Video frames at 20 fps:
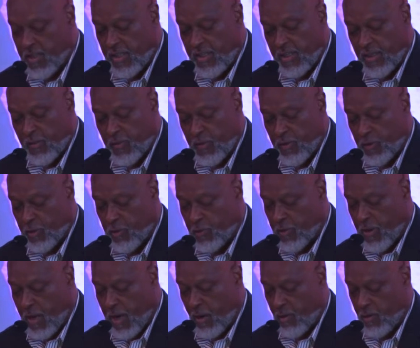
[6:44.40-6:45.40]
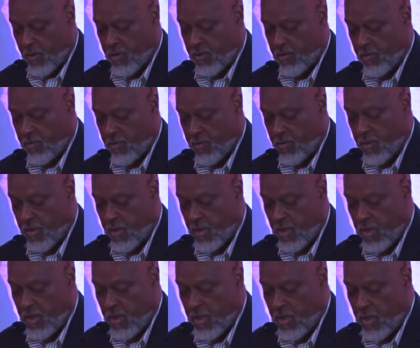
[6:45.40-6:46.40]
and computer-powered.
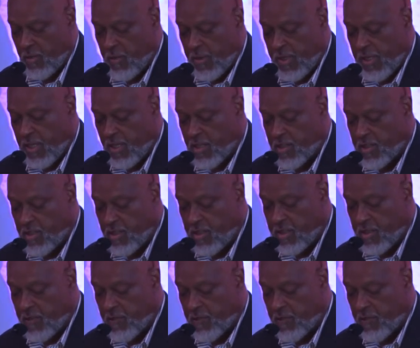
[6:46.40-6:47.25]
Because these